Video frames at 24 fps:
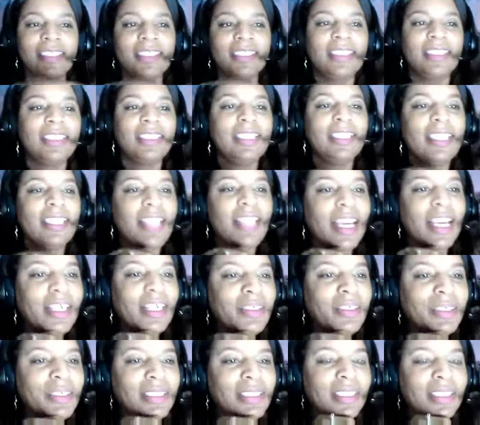Okay, I
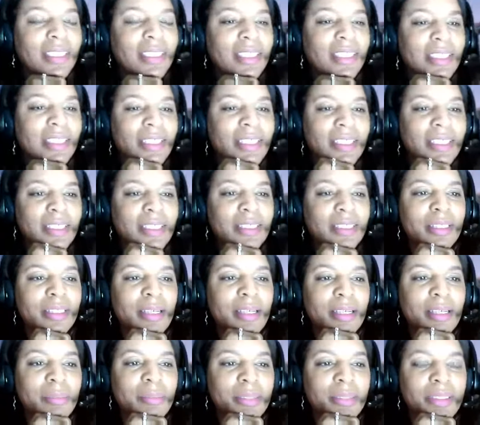don't see anything in the
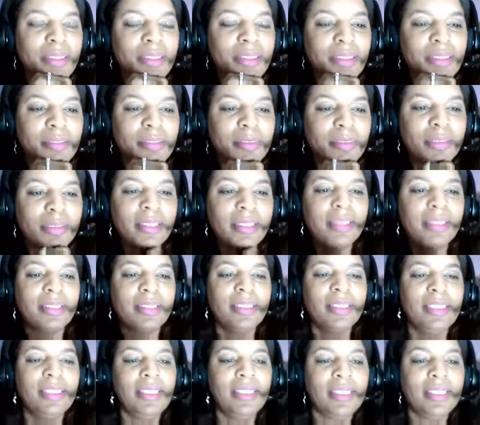comments, but
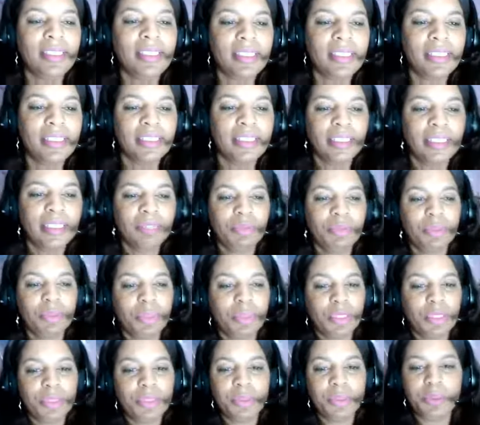just to give you
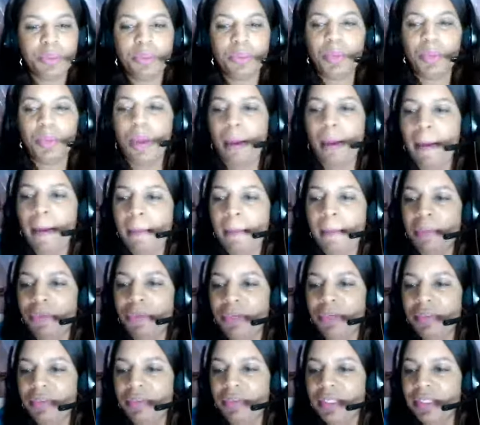a little
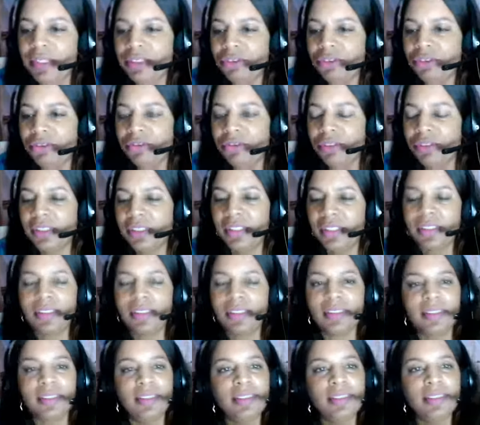brief
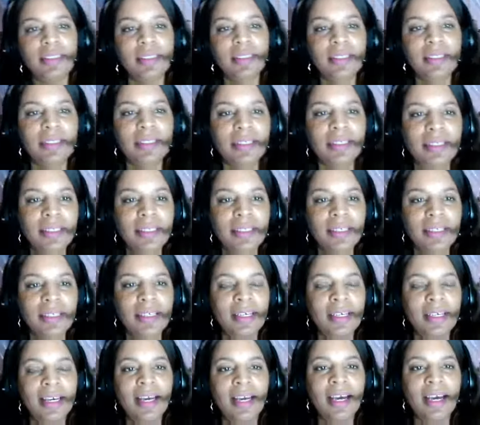introduction,
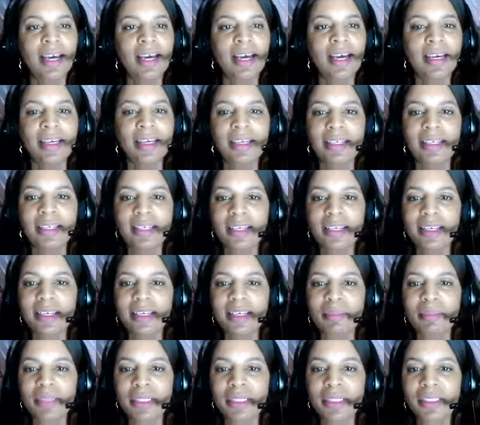I
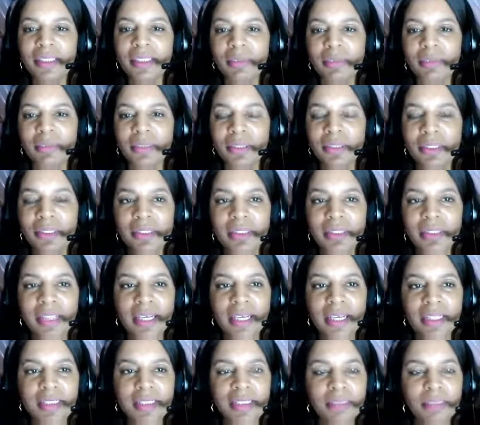am an experienced
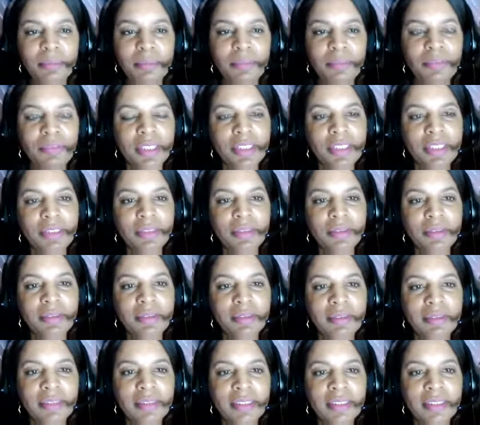IT professional.